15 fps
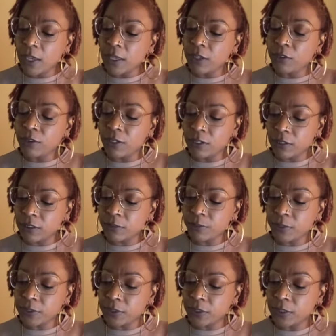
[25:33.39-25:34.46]
You need to
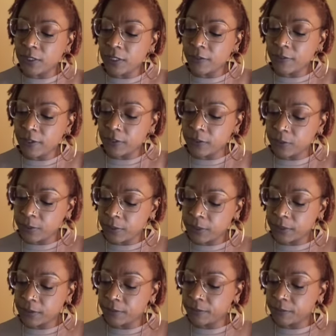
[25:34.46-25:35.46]
express your love elsewhere.